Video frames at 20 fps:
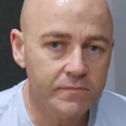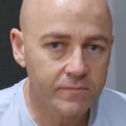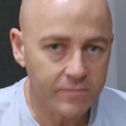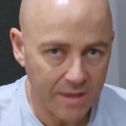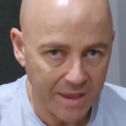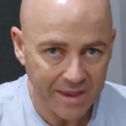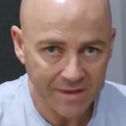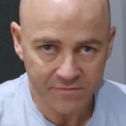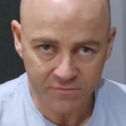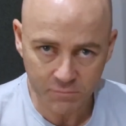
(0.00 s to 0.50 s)

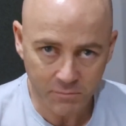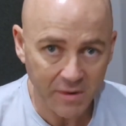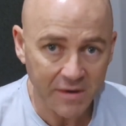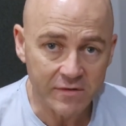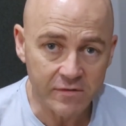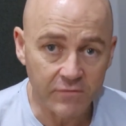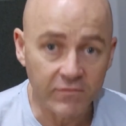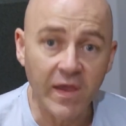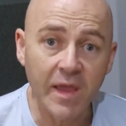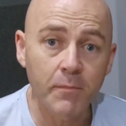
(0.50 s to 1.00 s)

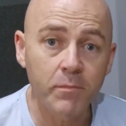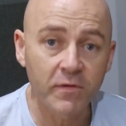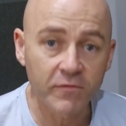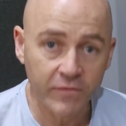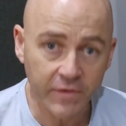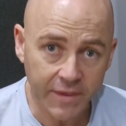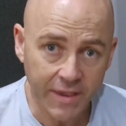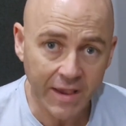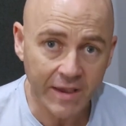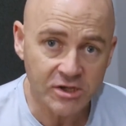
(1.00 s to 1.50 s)
aspect of
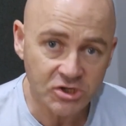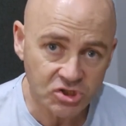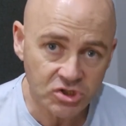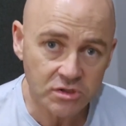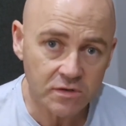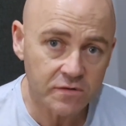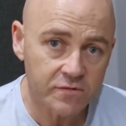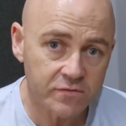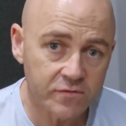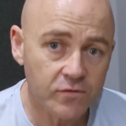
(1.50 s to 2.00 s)

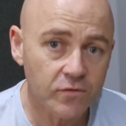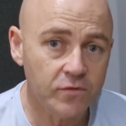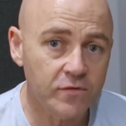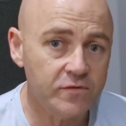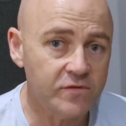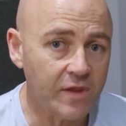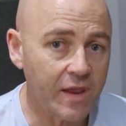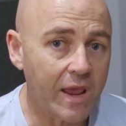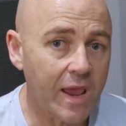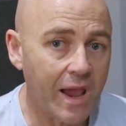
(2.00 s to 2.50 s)
amplification to the
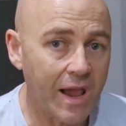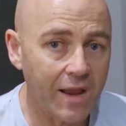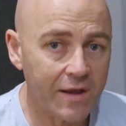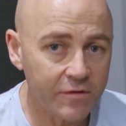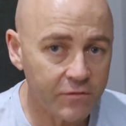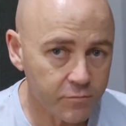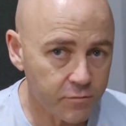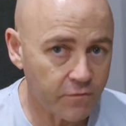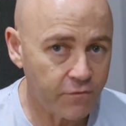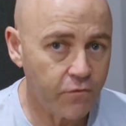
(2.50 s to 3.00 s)

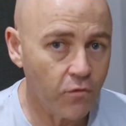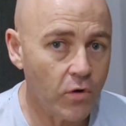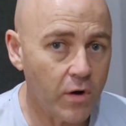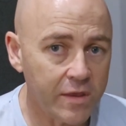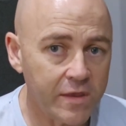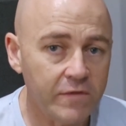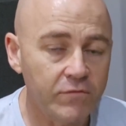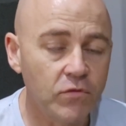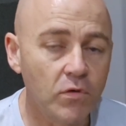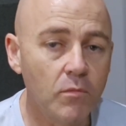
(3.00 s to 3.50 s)
Zingalis before I
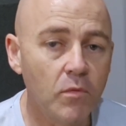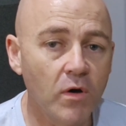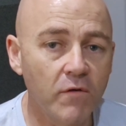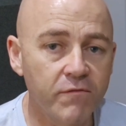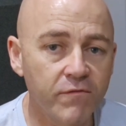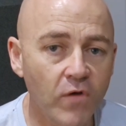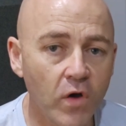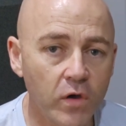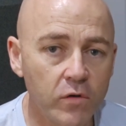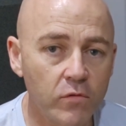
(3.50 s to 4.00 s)
give you my
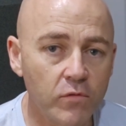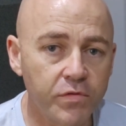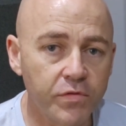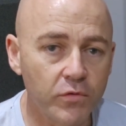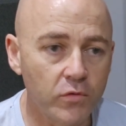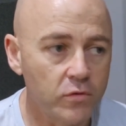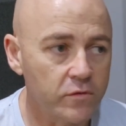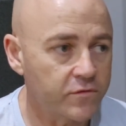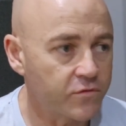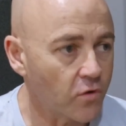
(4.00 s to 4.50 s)
final
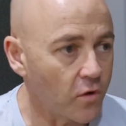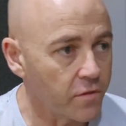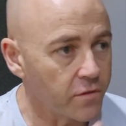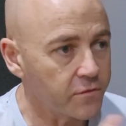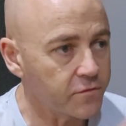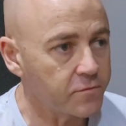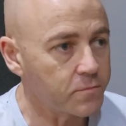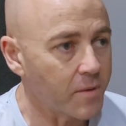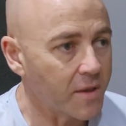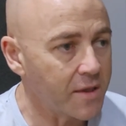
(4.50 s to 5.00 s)
thoughts on the
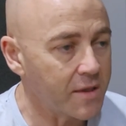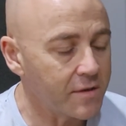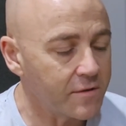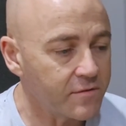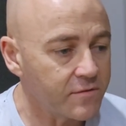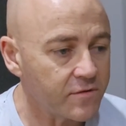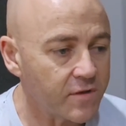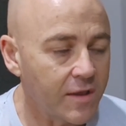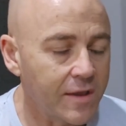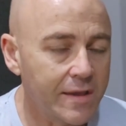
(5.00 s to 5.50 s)

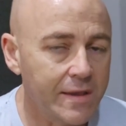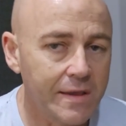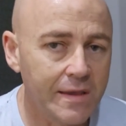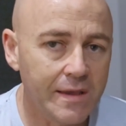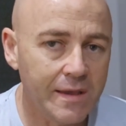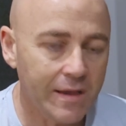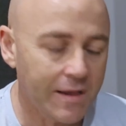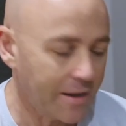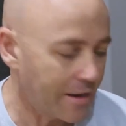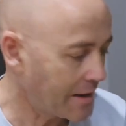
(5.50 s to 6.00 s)
speakers.
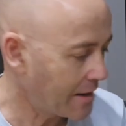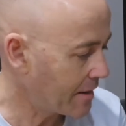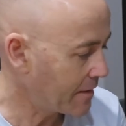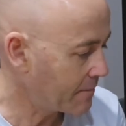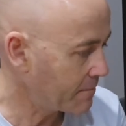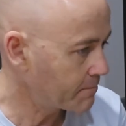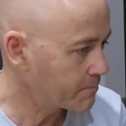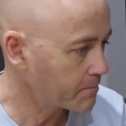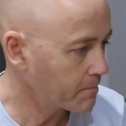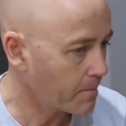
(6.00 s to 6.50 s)

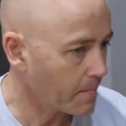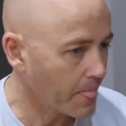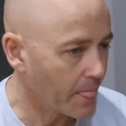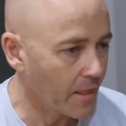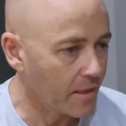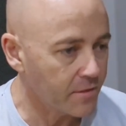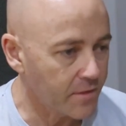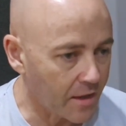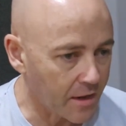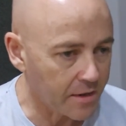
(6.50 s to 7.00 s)

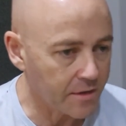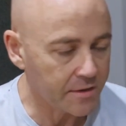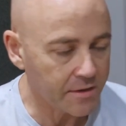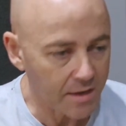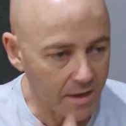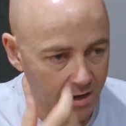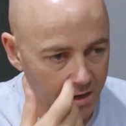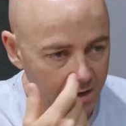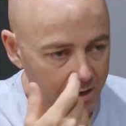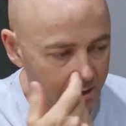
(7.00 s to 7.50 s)
These
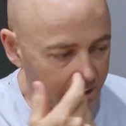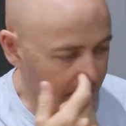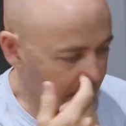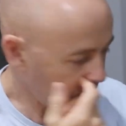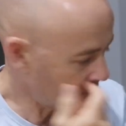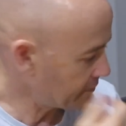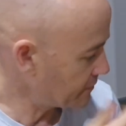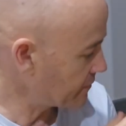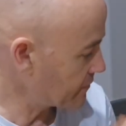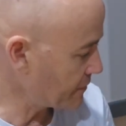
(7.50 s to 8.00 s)
are
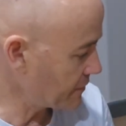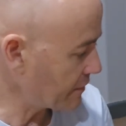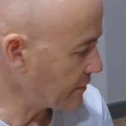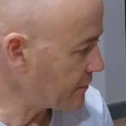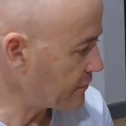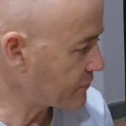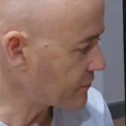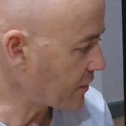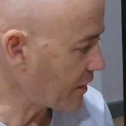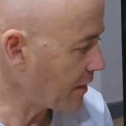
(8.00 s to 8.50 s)

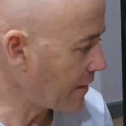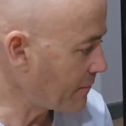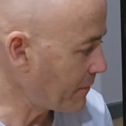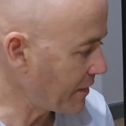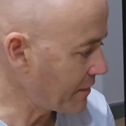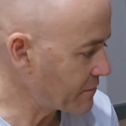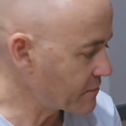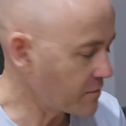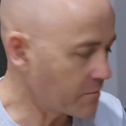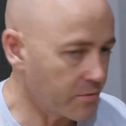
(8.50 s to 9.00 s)

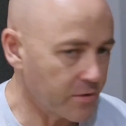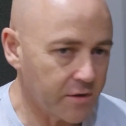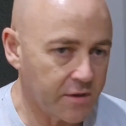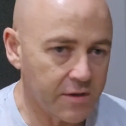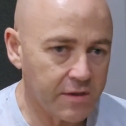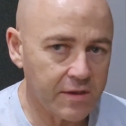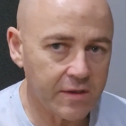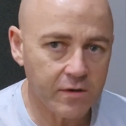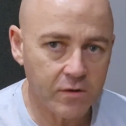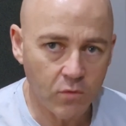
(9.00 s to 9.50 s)
meant to
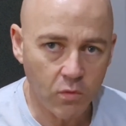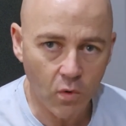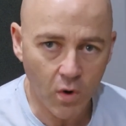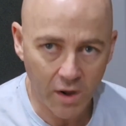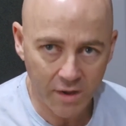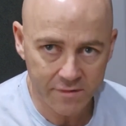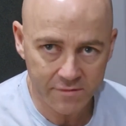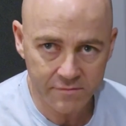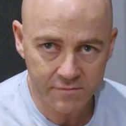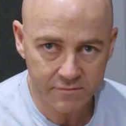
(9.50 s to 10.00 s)
be
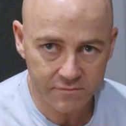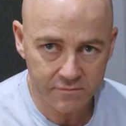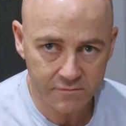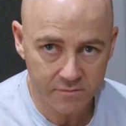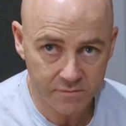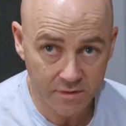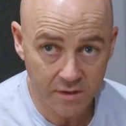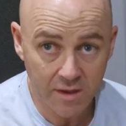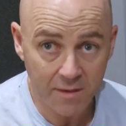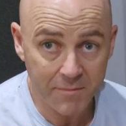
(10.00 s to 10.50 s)
quite
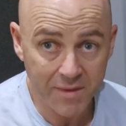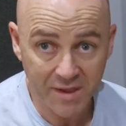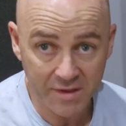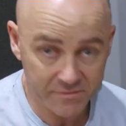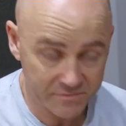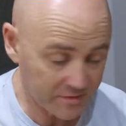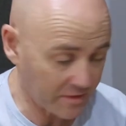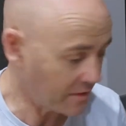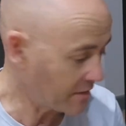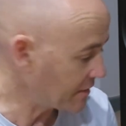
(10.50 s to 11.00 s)

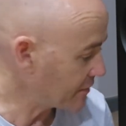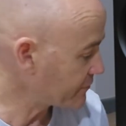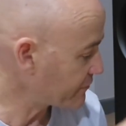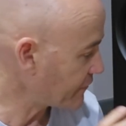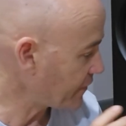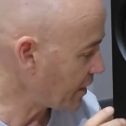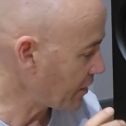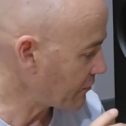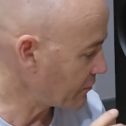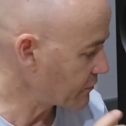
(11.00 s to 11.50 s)
amazing as
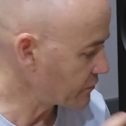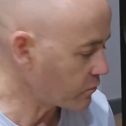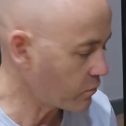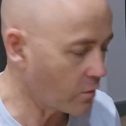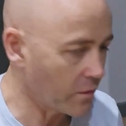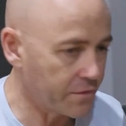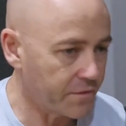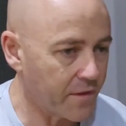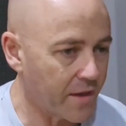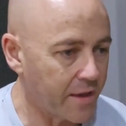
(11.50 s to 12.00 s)
far as
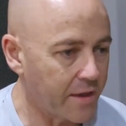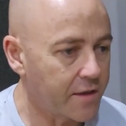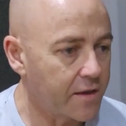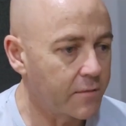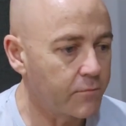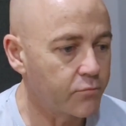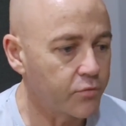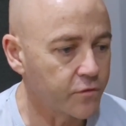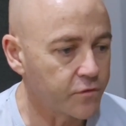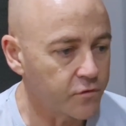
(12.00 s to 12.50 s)
what they
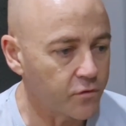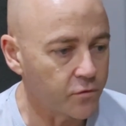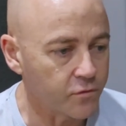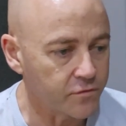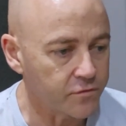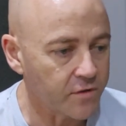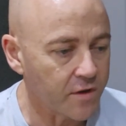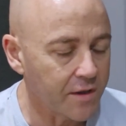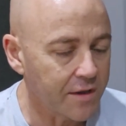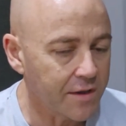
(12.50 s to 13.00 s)
can produce.